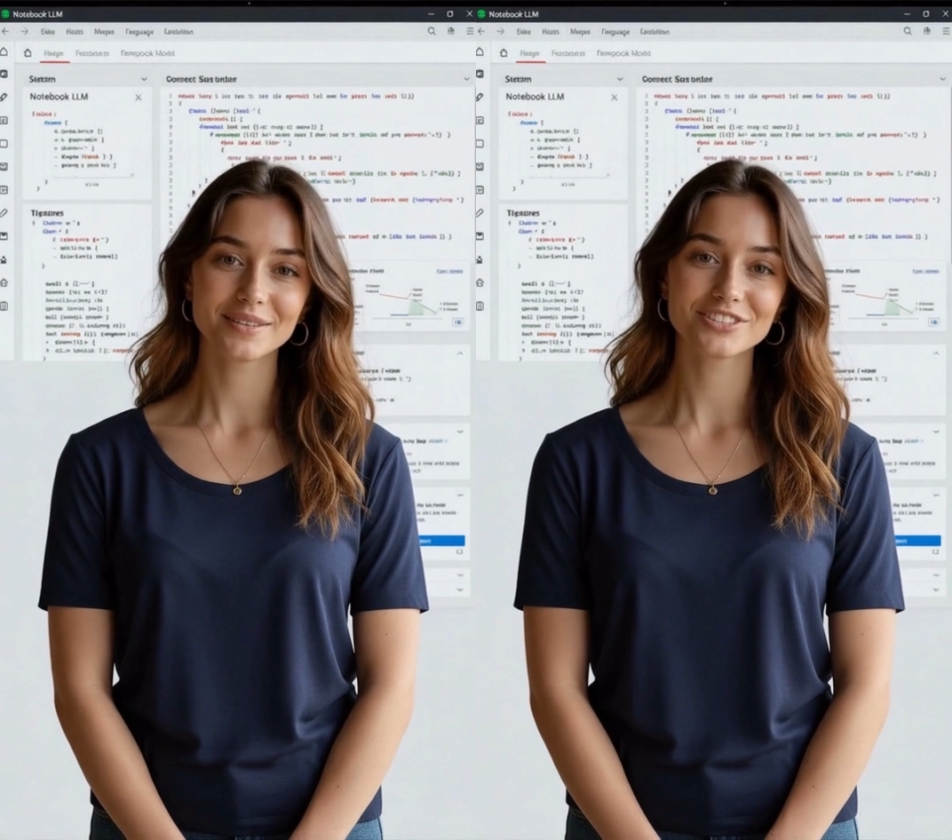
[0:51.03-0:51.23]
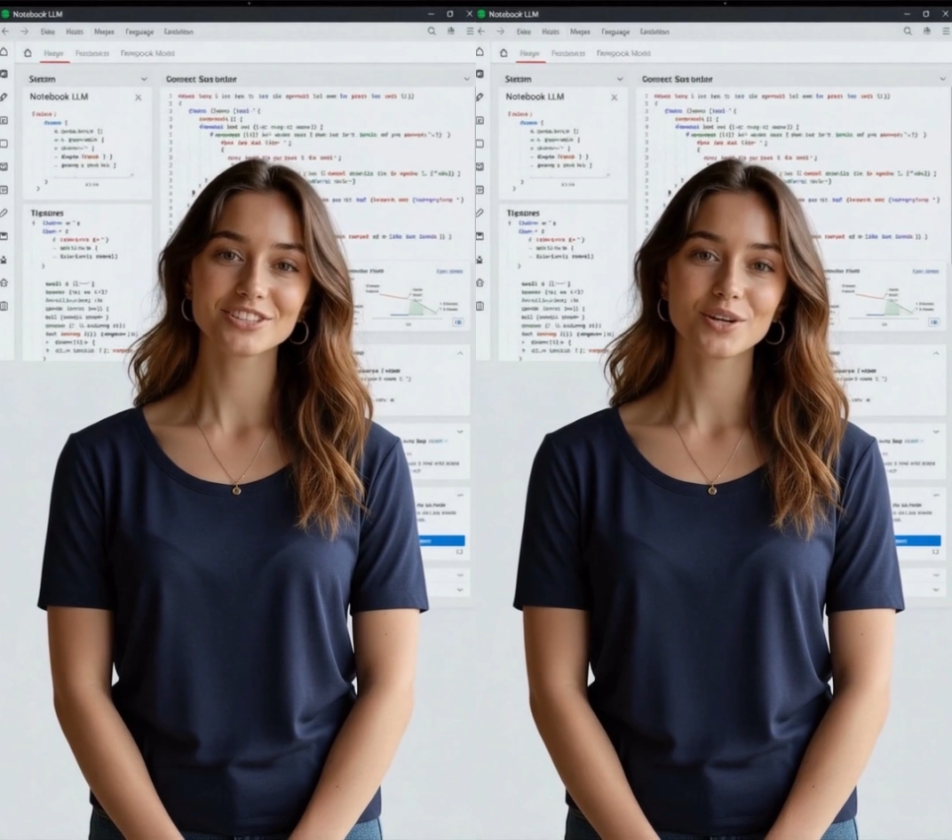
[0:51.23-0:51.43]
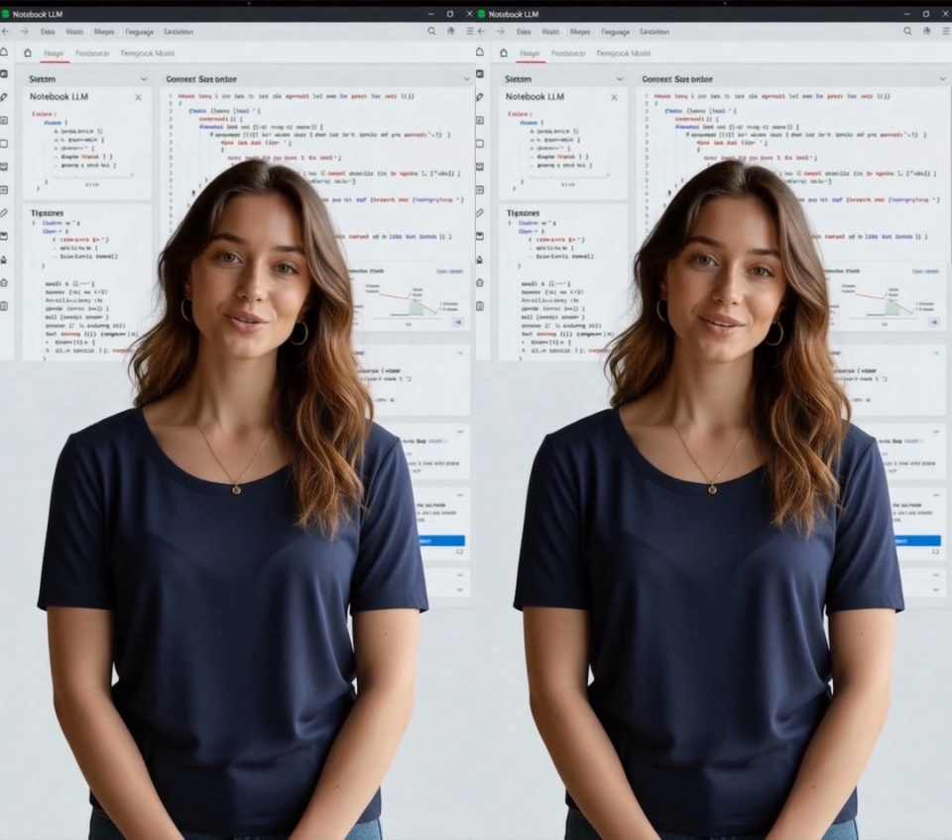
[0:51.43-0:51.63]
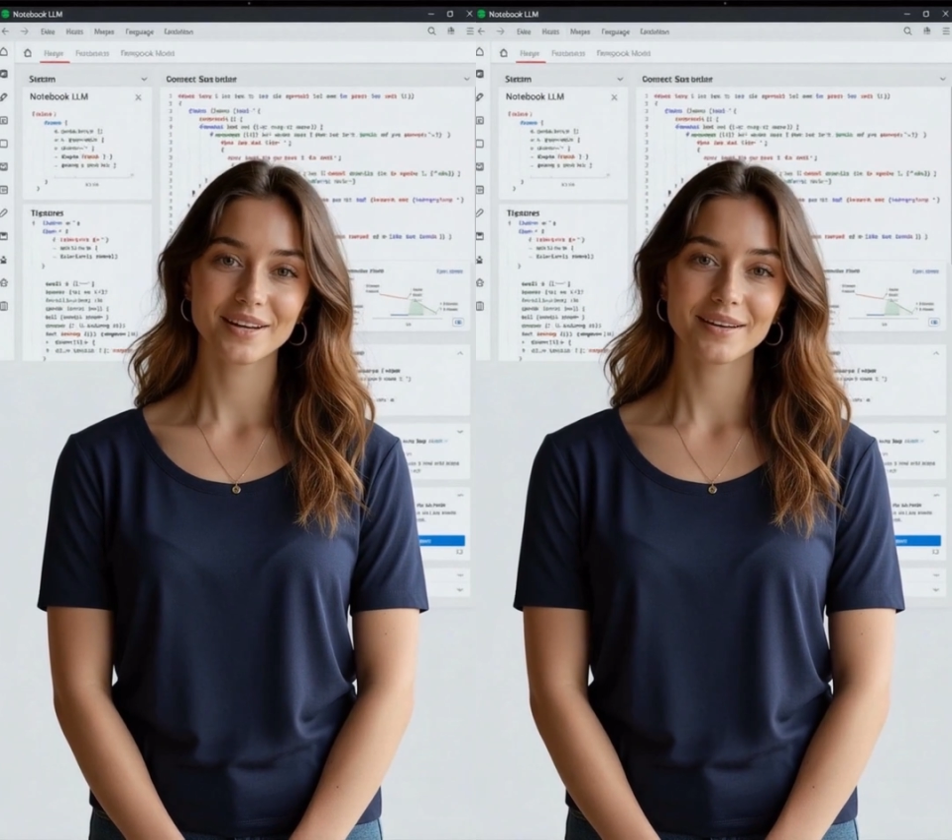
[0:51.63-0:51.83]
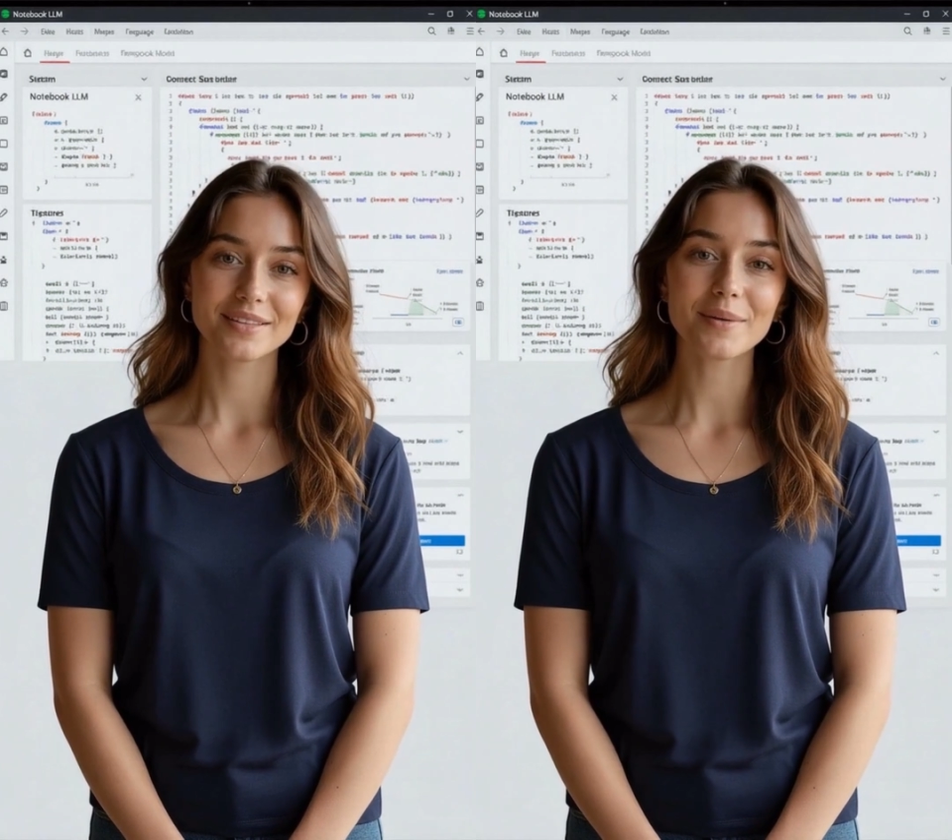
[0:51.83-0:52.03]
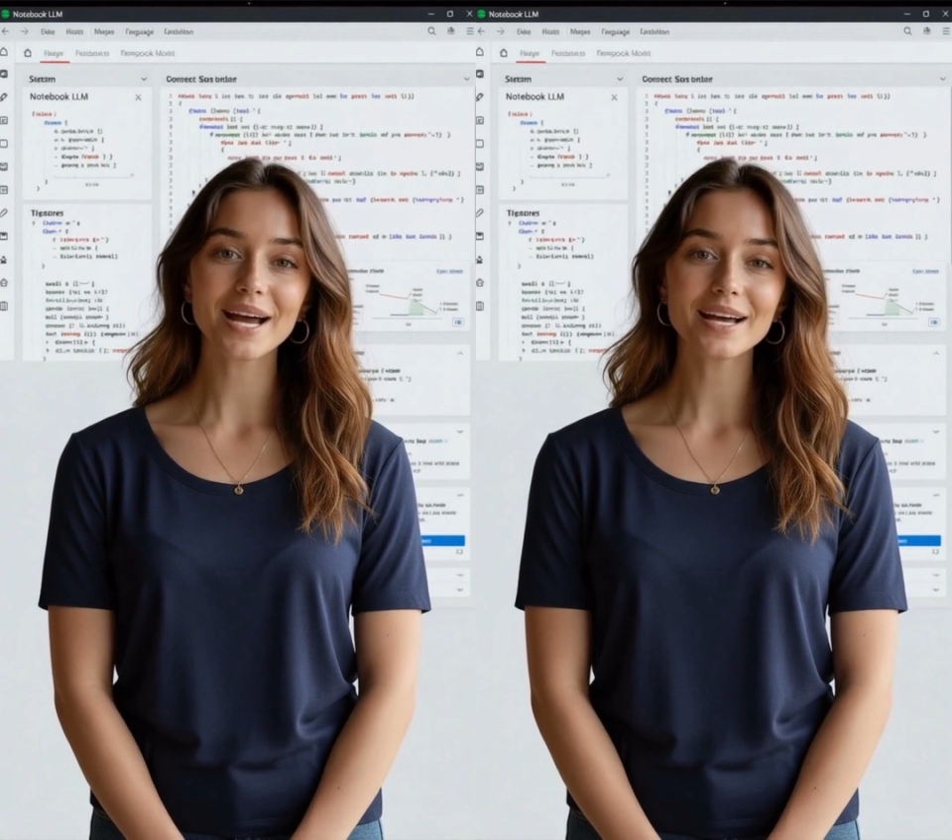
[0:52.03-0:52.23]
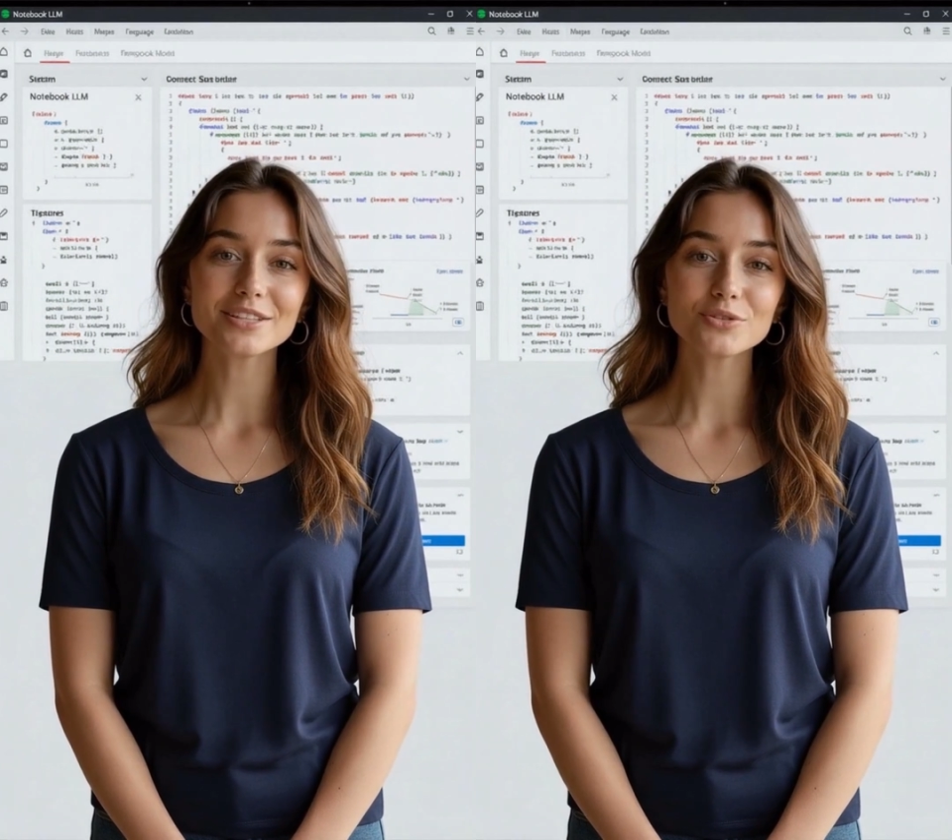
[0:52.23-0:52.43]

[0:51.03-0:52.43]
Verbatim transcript: So, the path